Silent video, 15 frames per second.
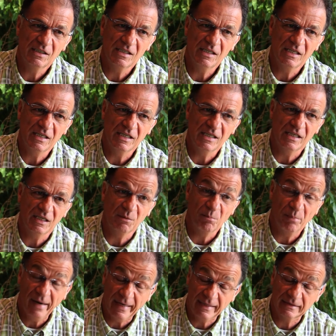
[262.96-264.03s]
the
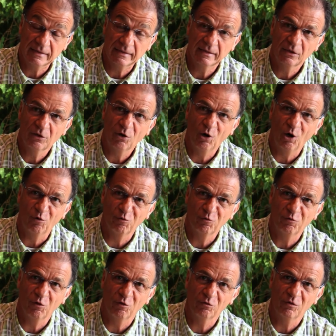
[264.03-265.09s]
impact of
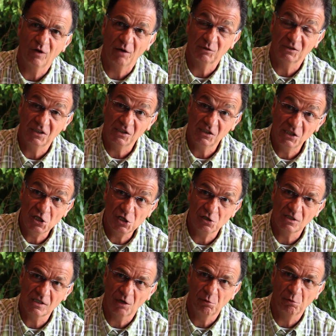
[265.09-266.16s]
our
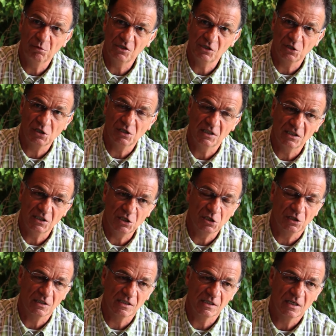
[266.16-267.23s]
decisions, our research
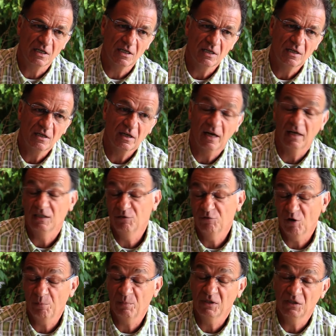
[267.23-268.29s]
decisions, and
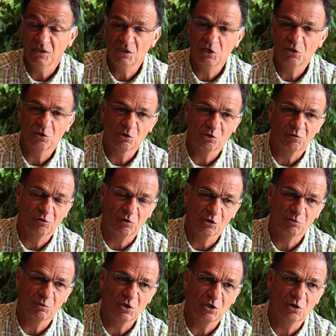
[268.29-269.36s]
development decisions, of
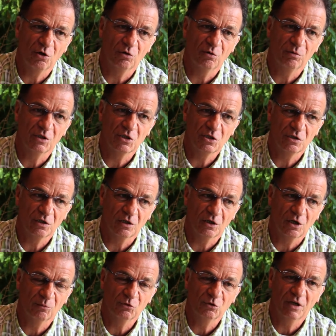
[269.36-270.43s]
course, which, co which uh,
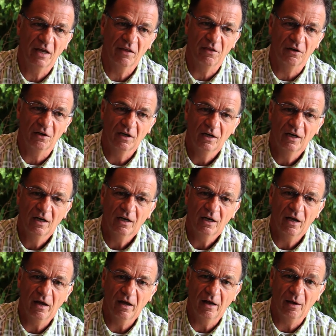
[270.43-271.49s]
come together,
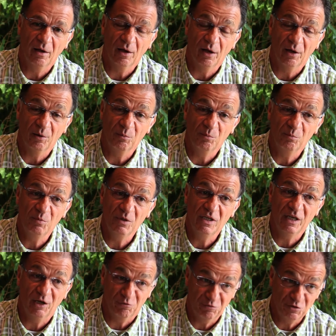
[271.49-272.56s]
uh,
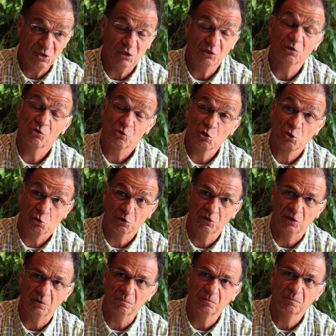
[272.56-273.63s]
be efficient on the short
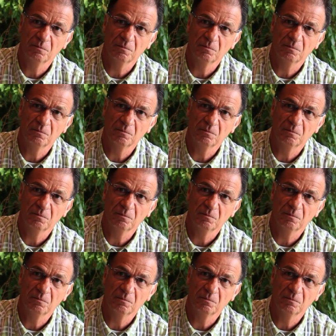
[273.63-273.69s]
term.